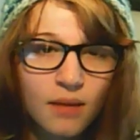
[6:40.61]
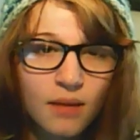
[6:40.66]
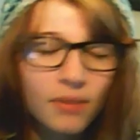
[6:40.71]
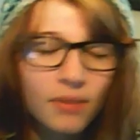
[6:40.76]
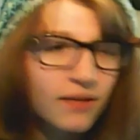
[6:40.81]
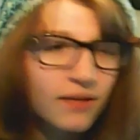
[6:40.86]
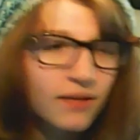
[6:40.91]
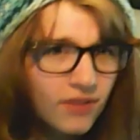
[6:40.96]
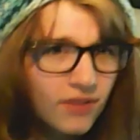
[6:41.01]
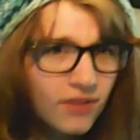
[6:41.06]

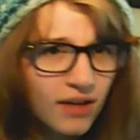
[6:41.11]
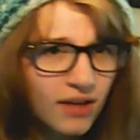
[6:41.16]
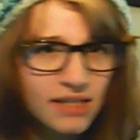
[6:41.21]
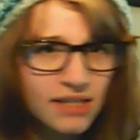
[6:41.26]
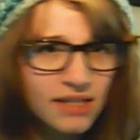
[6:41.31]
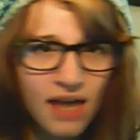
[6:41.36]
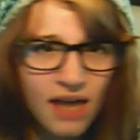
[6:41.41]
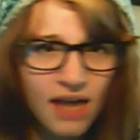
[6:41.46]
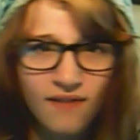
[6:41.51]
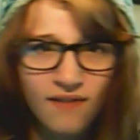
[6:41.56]
But if you
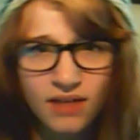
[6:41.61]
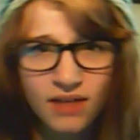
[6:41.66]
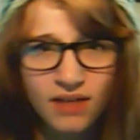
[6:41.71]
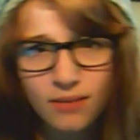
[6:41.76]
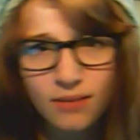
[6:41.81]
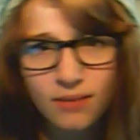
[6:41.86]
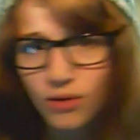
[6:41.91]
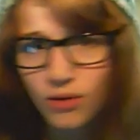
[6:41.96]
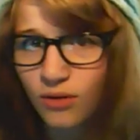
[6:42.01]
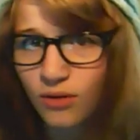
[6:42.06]
guys have
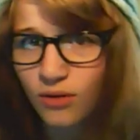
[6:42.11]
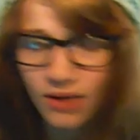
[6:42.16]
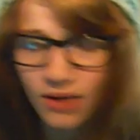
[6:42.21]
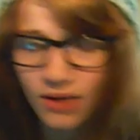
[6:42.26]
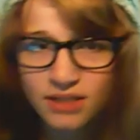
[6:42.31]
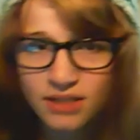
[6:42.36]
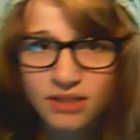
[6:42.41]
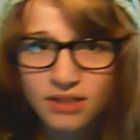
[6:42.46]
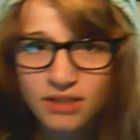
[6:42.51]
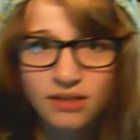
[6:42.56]
any more
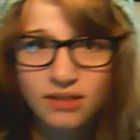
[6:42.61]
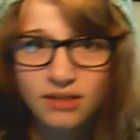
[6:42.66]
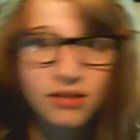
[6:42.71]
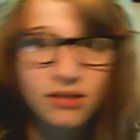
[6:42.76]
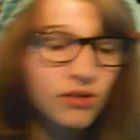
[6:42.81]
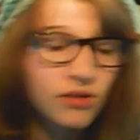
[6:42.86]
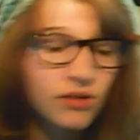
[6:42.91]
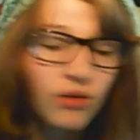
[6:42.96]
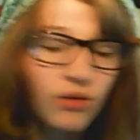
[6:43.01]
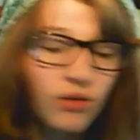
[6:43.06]

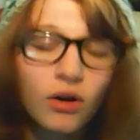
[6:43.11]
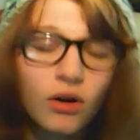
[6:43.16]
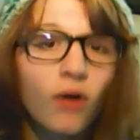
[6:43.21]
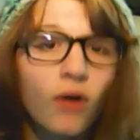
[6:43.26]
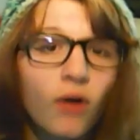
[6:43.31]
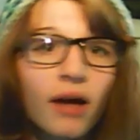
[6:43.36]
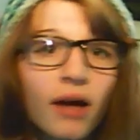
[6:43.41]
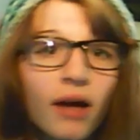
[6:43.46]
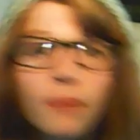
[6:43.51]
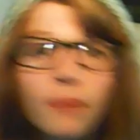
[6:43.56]
questions, you can
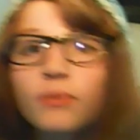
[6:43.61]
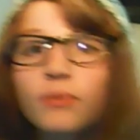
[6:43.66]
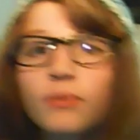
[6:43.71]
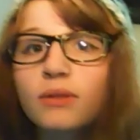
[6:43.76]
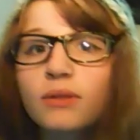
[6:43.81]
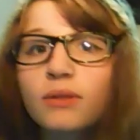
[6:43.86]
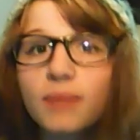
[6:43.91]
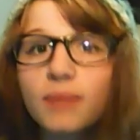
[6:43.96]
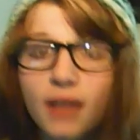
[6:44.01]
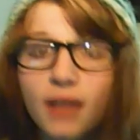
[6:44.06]
go ahead and
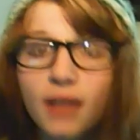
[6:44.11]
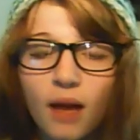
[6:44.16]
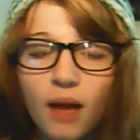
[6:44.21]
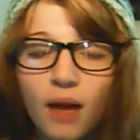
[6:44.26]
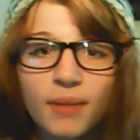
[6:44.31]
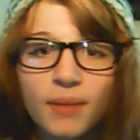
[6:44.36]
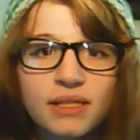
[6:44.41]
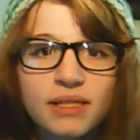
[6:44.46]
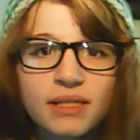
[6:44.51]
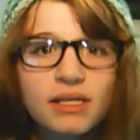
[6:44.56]
put them in
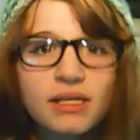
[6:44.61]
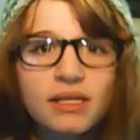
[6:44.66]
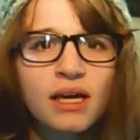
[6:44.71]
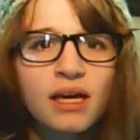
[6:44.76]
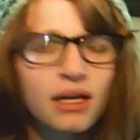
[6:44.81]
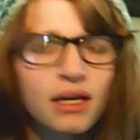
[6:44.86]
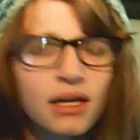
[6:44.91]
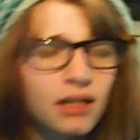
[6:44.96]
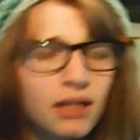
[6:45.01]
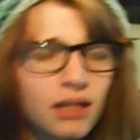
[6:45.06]
comments,
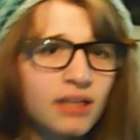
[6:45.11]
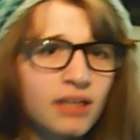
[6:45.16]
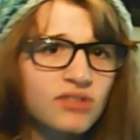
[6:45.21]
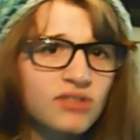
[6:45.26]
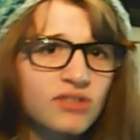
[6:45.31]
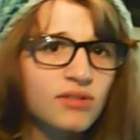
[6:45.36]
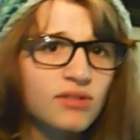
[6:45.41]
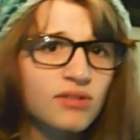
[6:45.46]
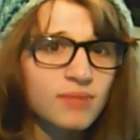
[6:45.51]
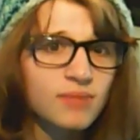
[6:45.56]
and I'll
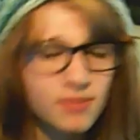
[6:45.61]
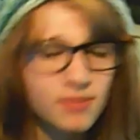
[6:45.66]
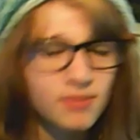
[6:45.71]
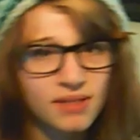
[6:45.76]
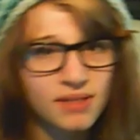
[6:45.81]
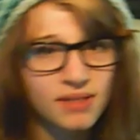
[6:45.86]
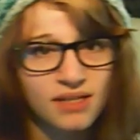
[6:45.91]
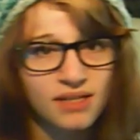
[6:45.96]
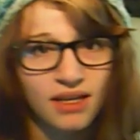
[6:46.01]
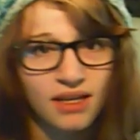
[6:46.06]
answer them as
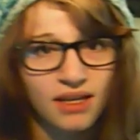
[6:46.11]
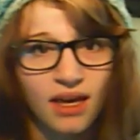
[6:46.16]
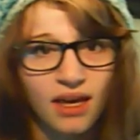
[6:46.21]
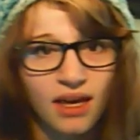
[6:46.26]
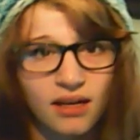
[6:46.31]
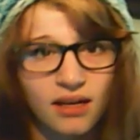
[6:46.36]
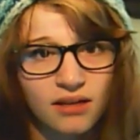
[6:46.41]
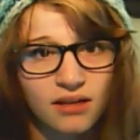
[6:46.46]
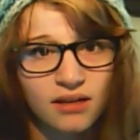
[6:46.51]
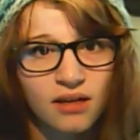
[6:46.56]
best I
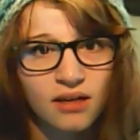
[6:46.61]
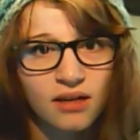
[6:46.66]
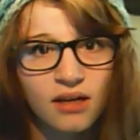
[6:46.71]
can.